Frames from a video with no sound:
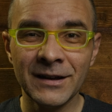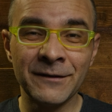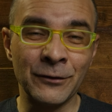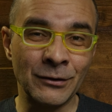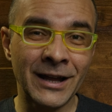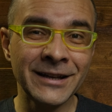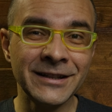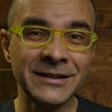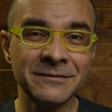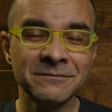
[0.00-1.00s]
If you liked
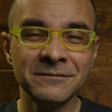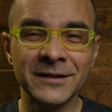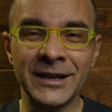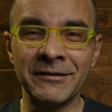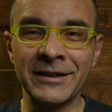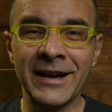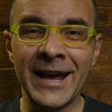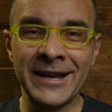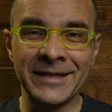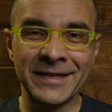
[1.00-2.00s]
it, give it
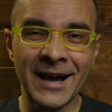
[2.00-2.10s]
a